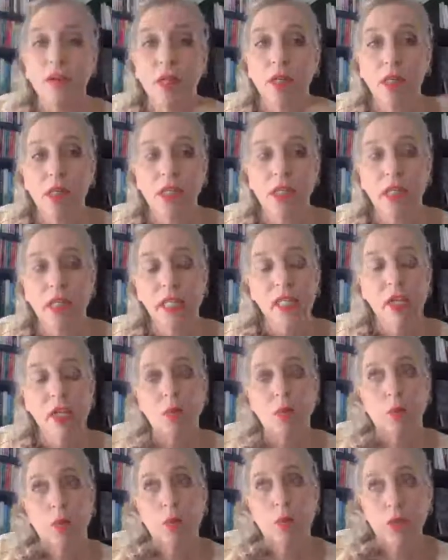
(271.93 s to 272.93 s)
You can tease
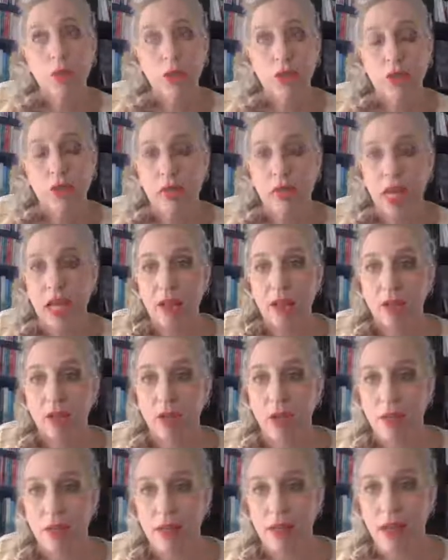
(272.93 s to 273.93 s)
out words you like or
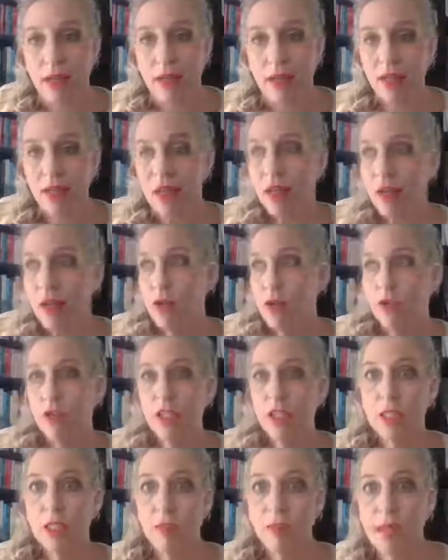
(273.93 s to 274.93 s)
don't like. You
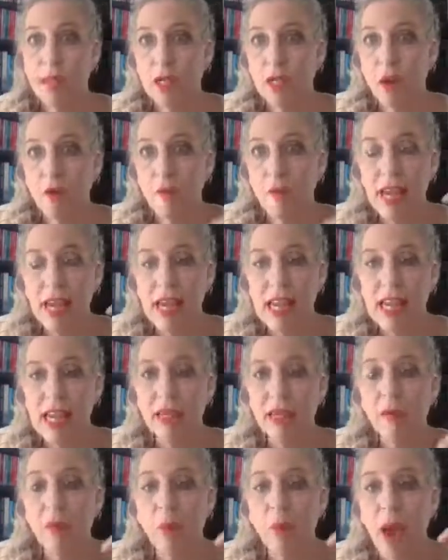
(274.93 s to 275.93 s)
can speak of
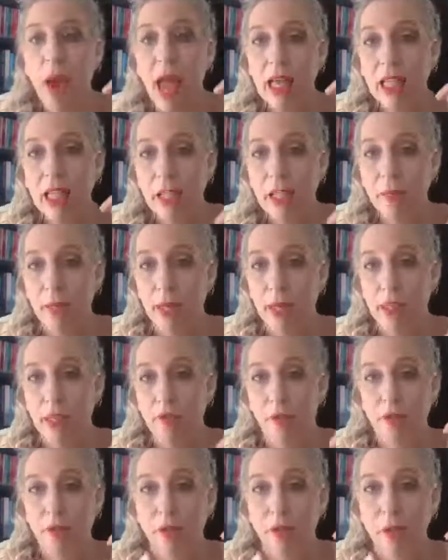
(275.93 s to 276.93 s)
any aspect
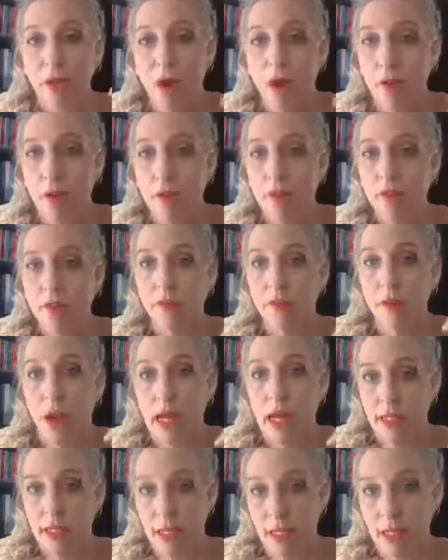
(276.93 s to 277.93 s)
of the craft of
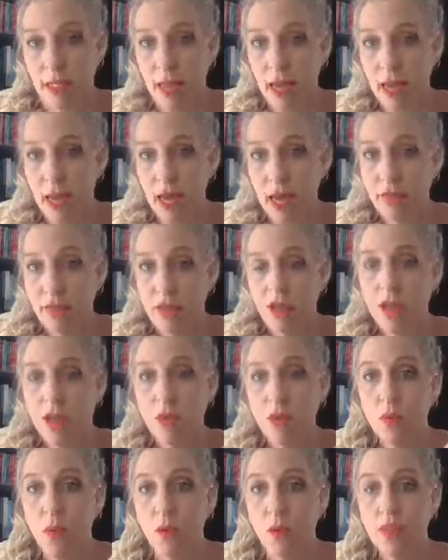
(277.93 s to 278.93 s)
writing that
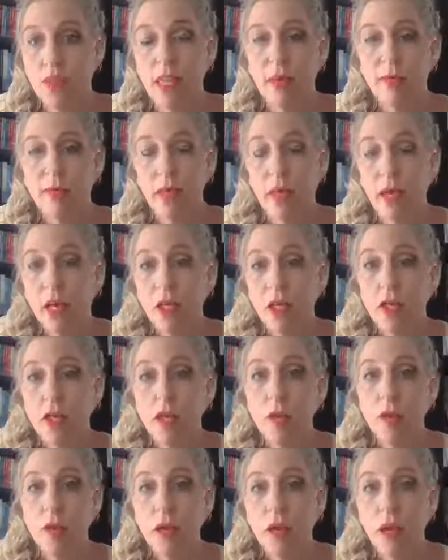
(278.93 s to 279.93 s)
you want them
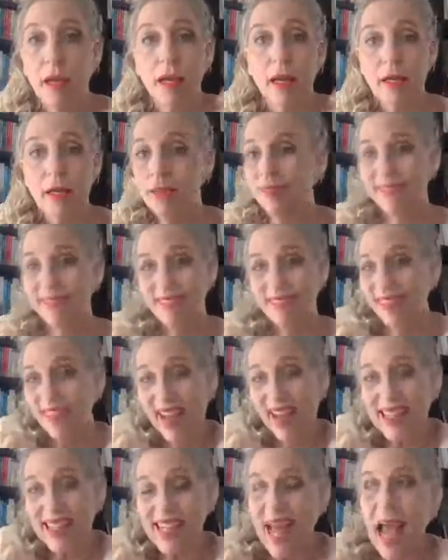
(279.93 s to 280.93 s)
to look
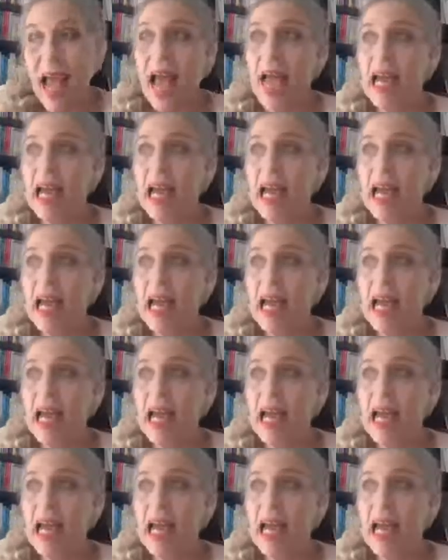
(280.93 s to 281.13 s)
at.